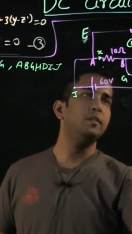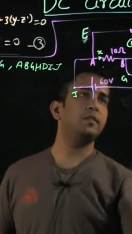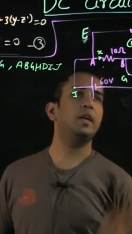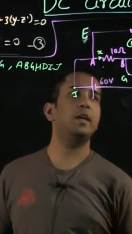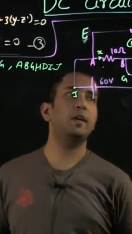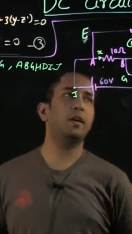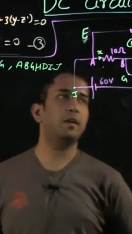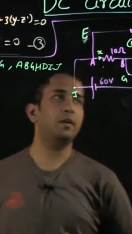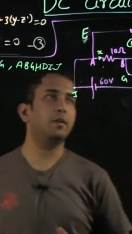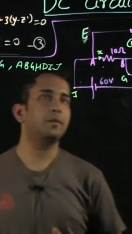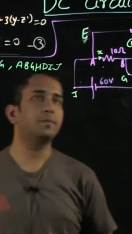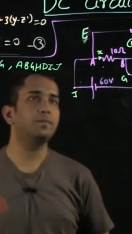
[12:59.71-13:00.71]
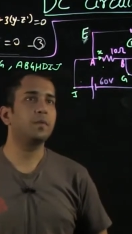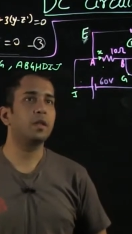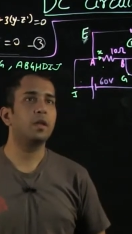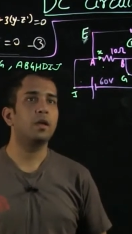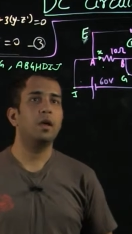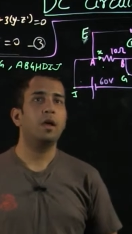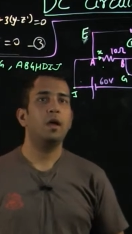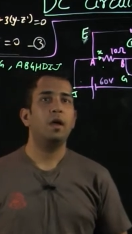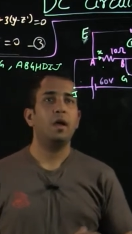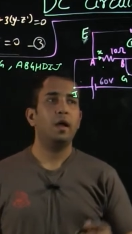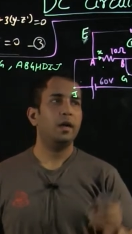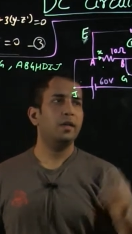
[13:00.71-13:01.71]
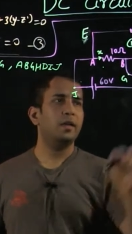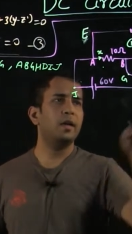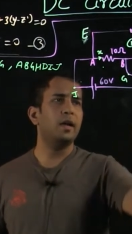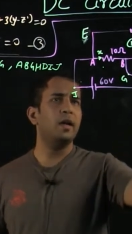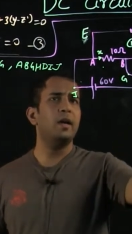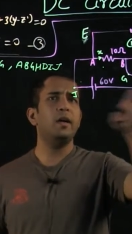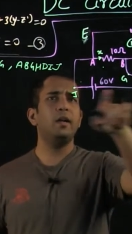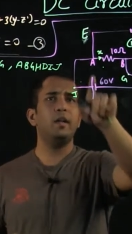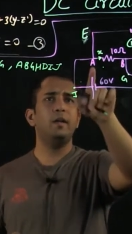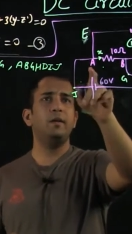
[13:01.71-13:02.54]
Z current. And the current